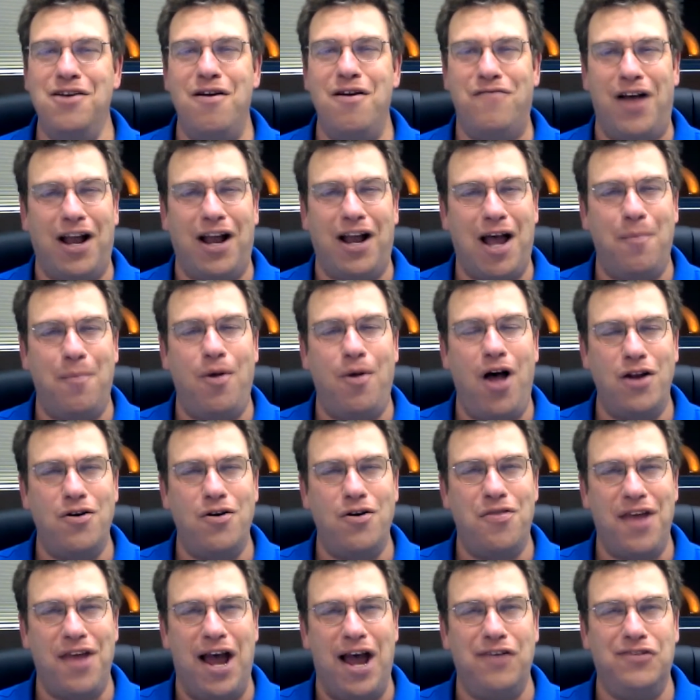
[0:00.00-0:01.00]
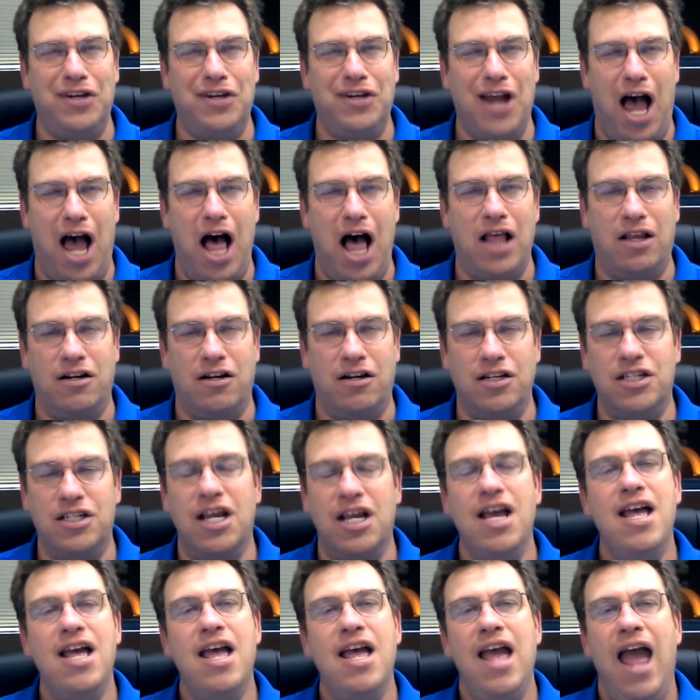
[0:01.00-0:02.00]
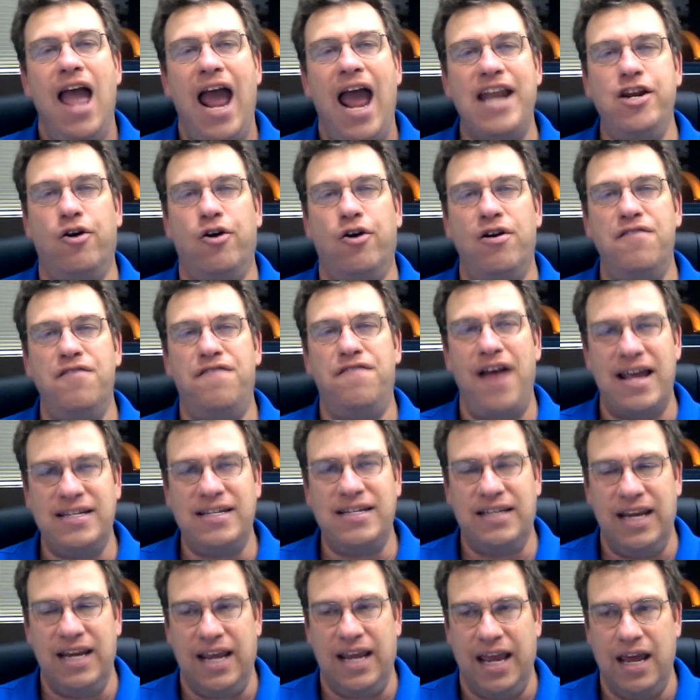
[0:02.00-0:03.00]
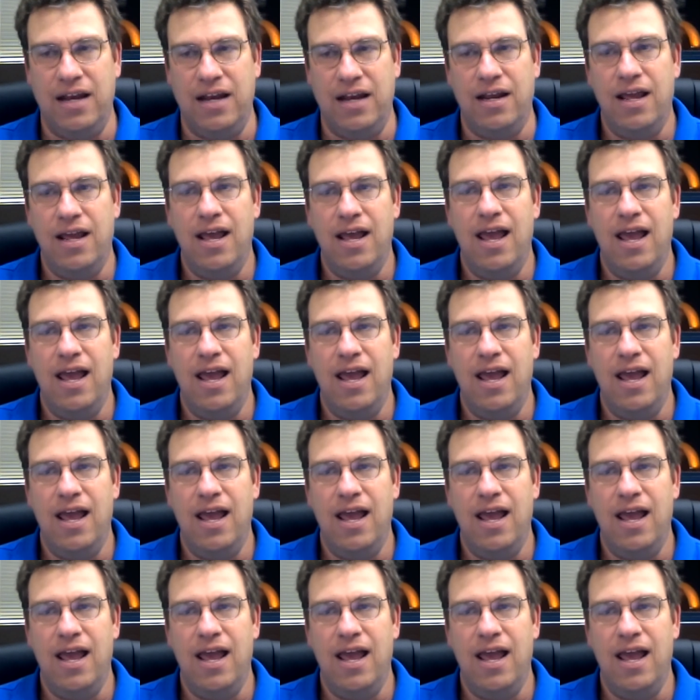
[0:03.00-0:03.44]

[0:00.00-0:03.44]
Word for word: You have $200,000 and you're investing it.